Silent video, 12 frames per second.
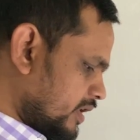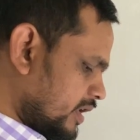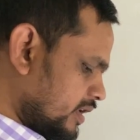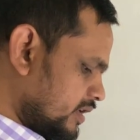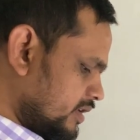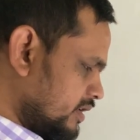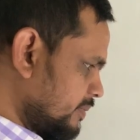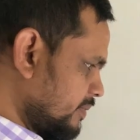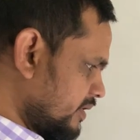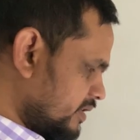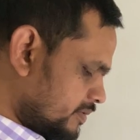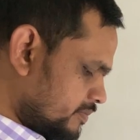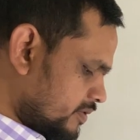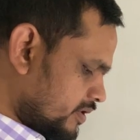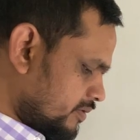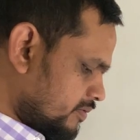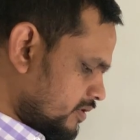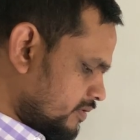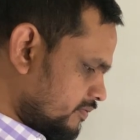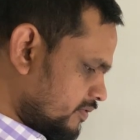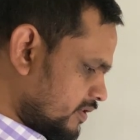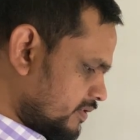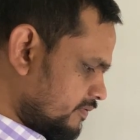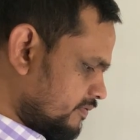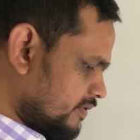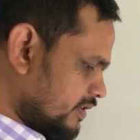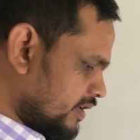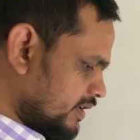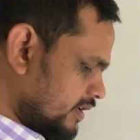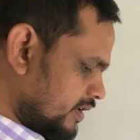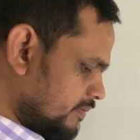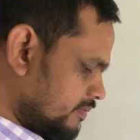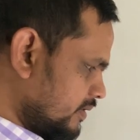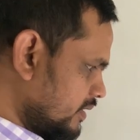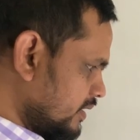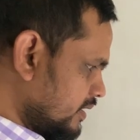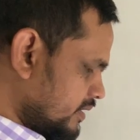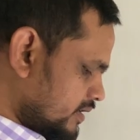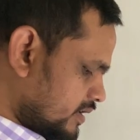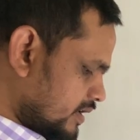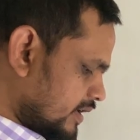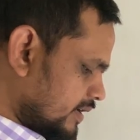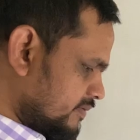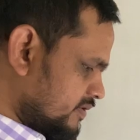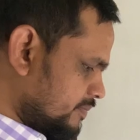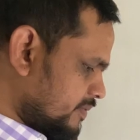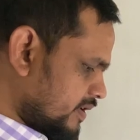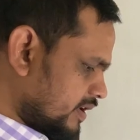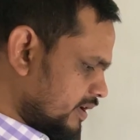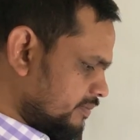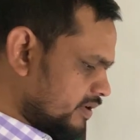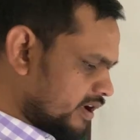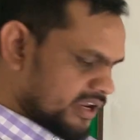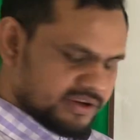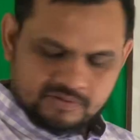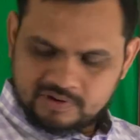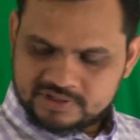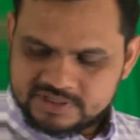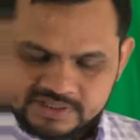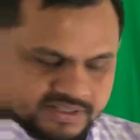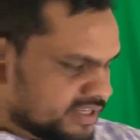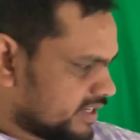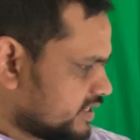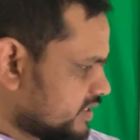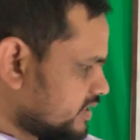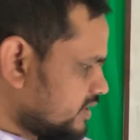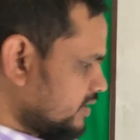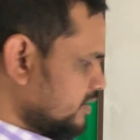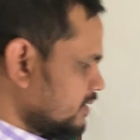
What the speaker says: divided by 1.5 times 5, I got 6.